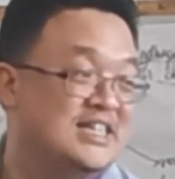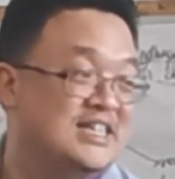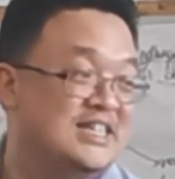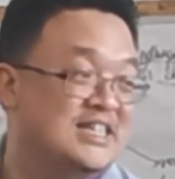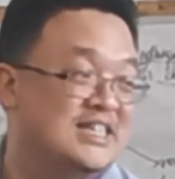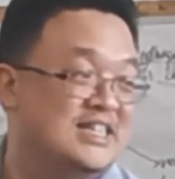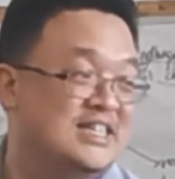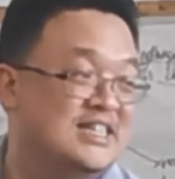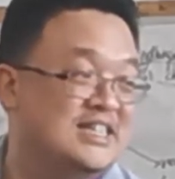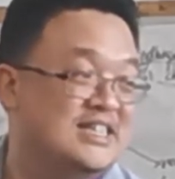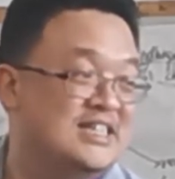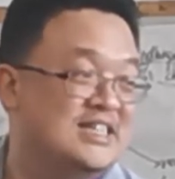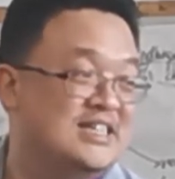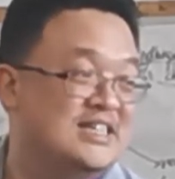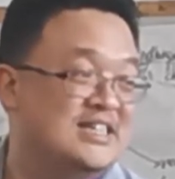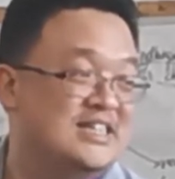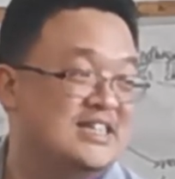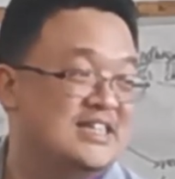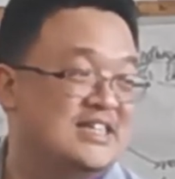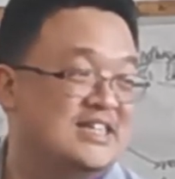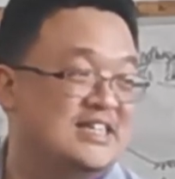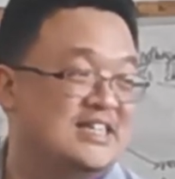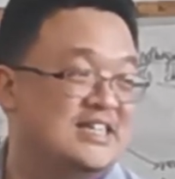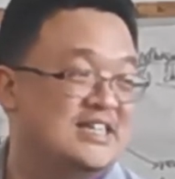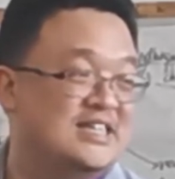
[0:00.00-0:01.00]
No,
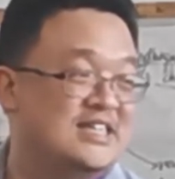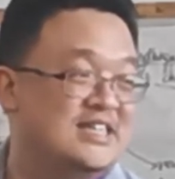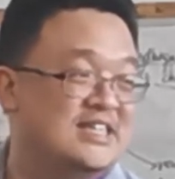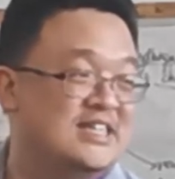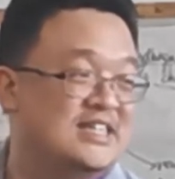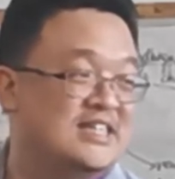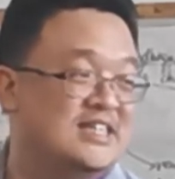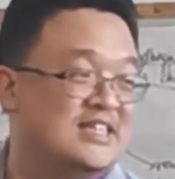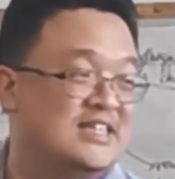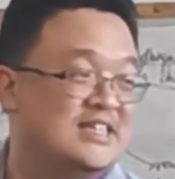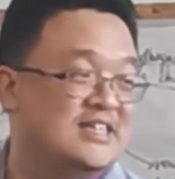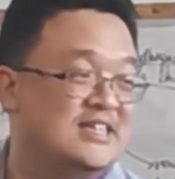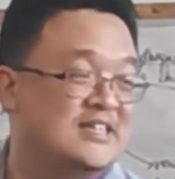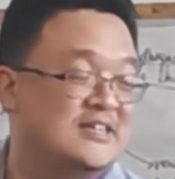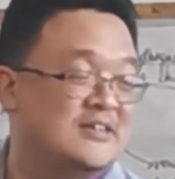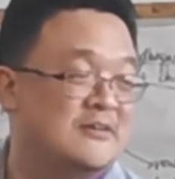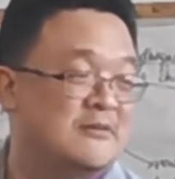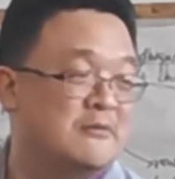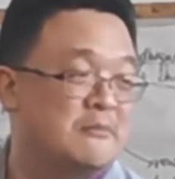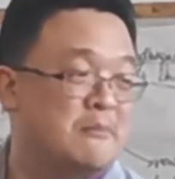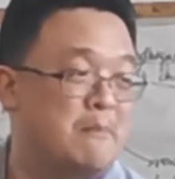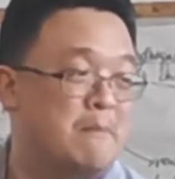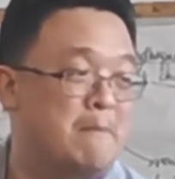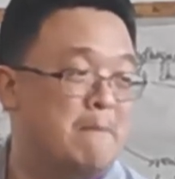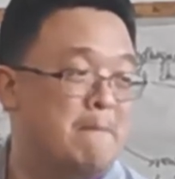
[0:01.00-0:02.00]
he's finding
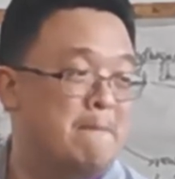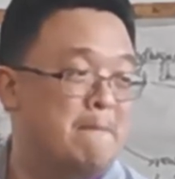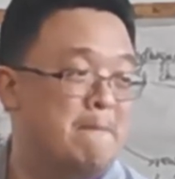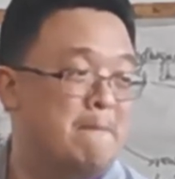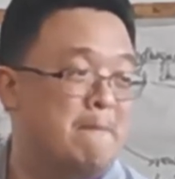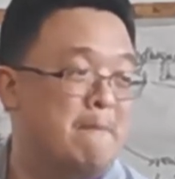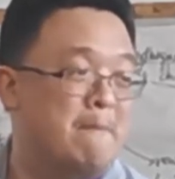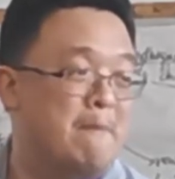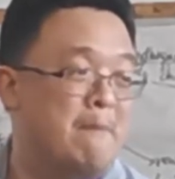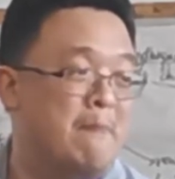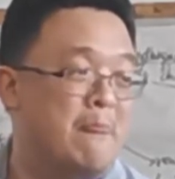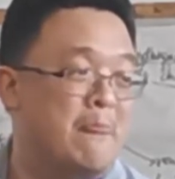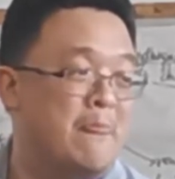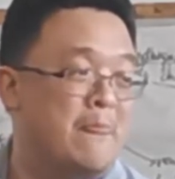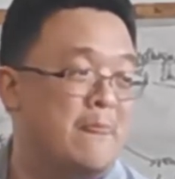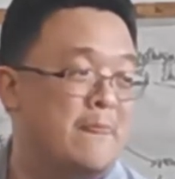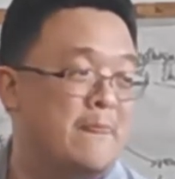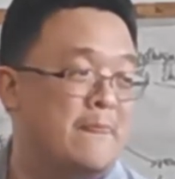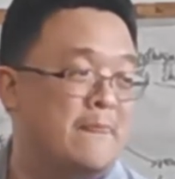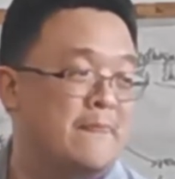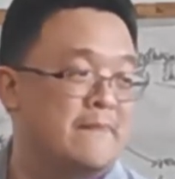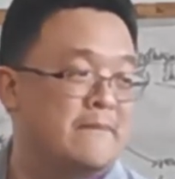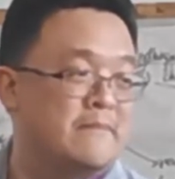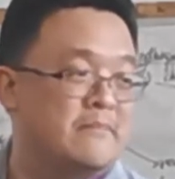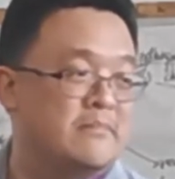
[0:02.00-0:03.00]
an MO for
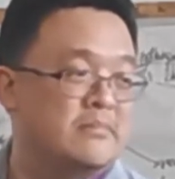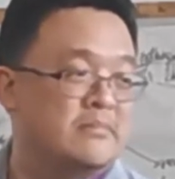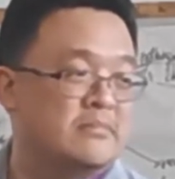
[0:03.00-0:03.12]
research